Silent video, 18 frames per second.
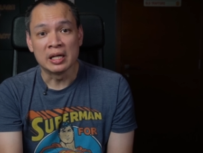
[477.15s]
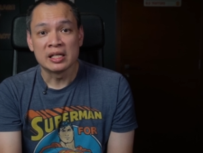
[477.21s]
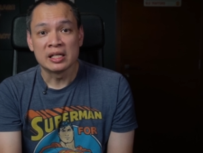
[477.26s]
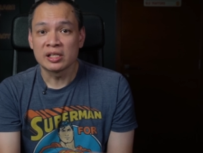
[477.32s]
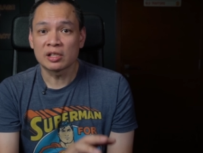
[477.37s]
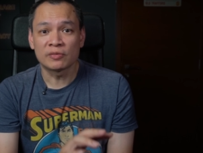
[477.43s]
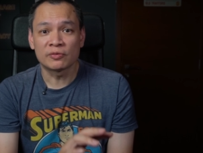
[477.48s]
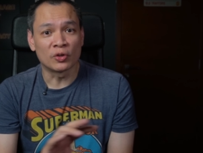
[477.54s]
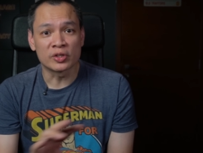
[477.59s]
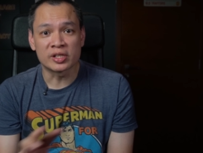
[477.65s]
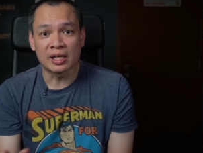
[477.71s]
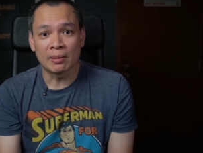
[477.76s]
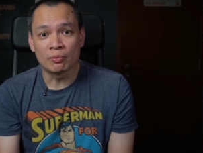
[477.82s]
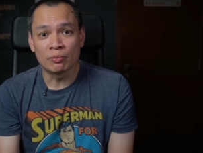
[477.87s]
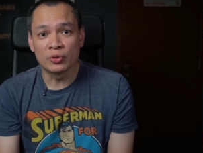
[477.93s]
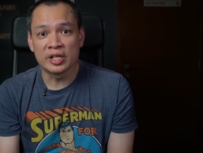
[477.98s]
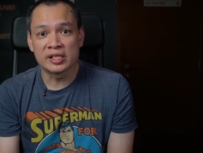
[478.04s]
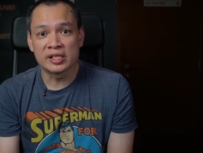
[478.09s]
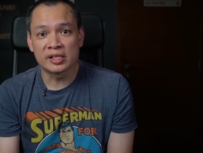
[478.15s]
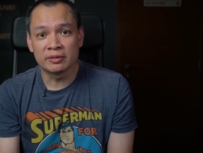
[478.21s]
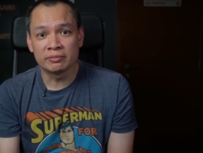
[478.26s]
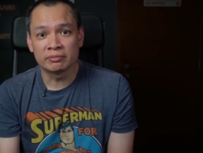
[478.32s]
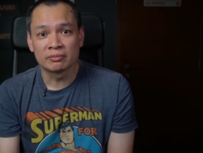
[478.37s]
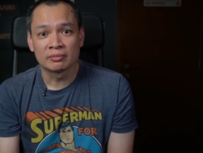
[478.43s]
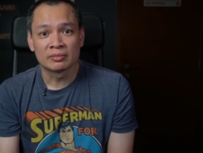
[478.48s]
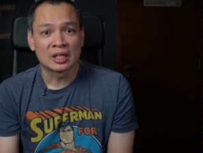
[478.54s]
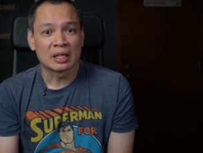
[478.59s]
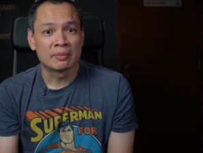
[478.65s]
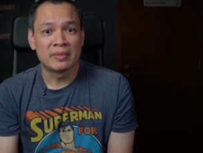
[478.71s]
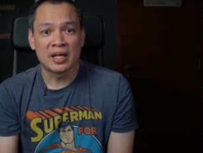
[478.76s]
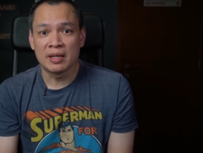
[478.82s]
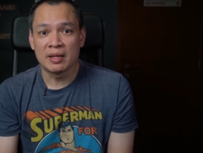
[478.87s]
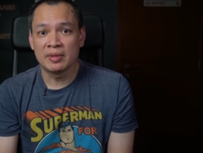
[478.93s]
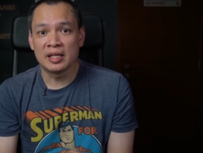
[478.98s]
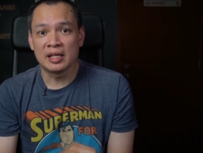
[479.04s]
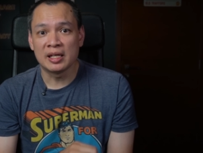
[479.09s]
Just for some reason,
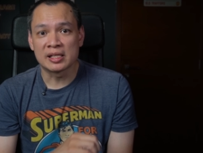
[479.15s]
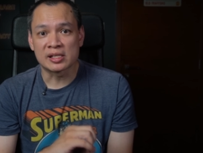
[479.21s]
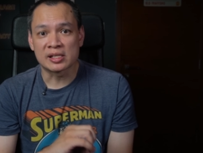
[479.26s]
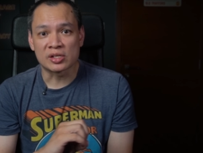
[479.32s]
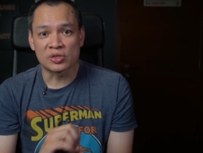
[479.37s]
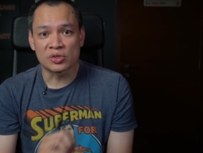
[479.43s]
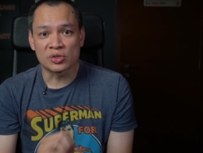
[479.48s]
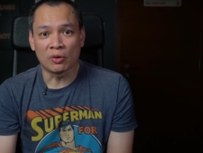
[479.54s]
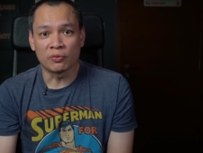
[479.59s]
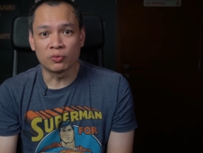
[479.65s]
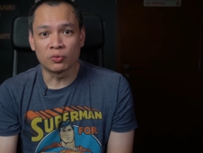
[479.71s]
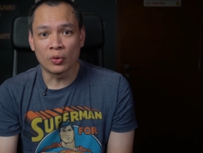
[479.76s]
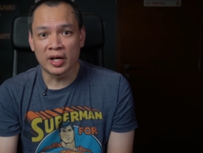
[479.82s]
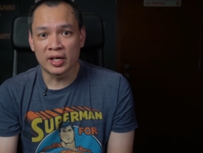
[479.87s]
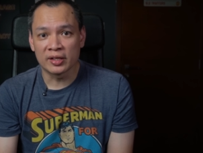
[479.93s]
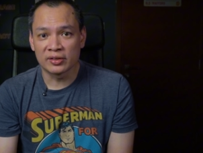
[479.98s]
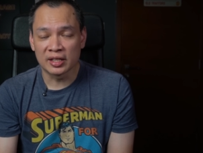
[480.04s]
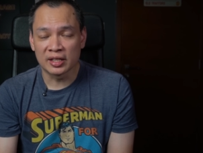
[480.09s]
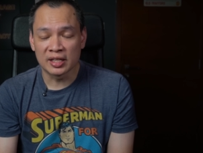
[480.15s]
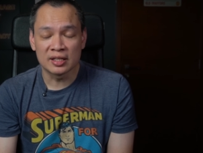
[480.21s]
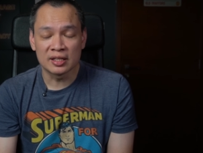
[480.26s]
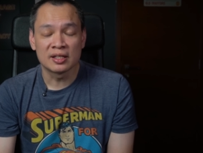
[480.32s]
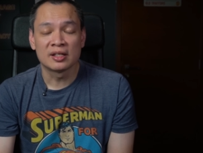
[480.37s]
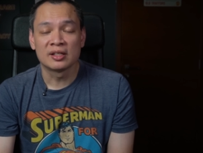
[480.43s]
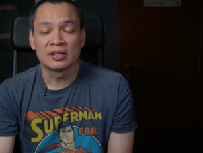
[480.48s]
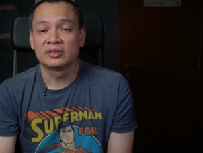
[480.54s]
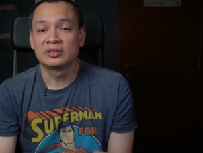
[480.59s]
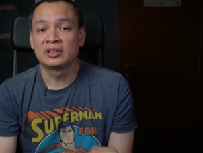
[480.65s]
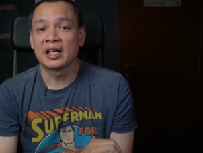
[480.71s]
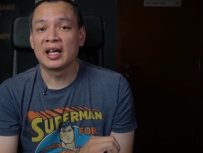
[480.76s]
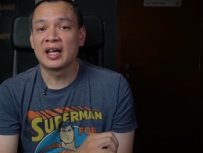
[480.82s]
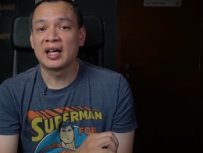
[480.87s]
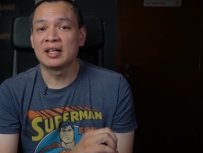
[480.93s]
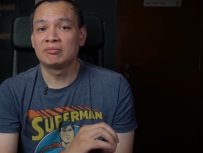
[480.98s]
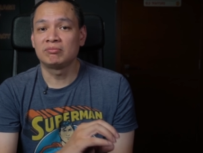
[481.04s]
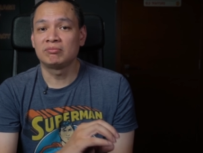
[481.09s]
maybe it's a software thing
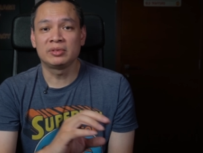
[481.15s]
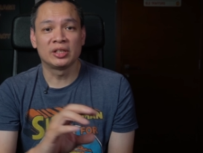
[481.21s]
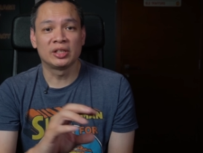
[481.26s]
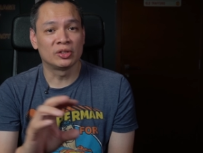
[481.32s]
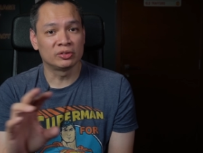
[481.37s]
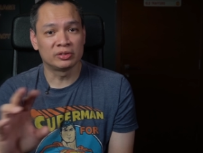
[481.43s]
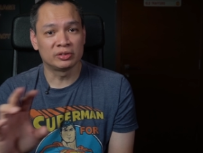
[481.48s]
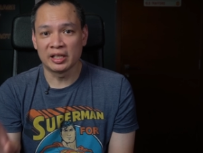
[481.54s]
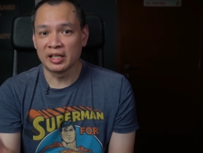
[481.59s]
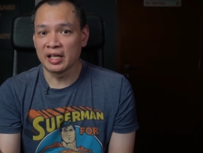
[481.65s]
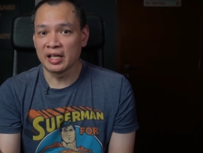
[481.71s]
that, you know, the